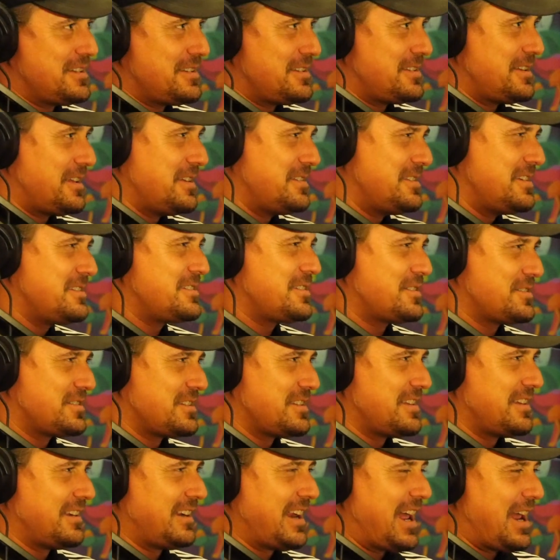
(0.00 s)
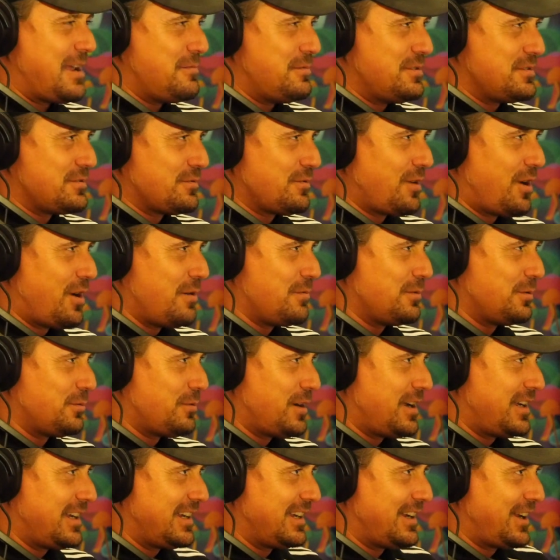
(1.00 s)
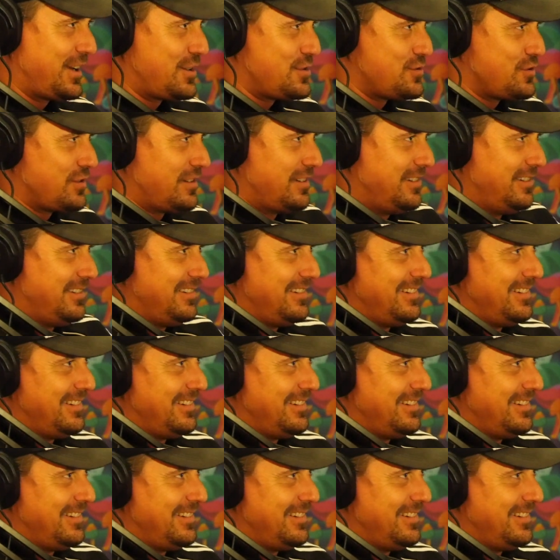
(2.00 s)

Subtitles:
this because of the Neighbours or Home and Away connection?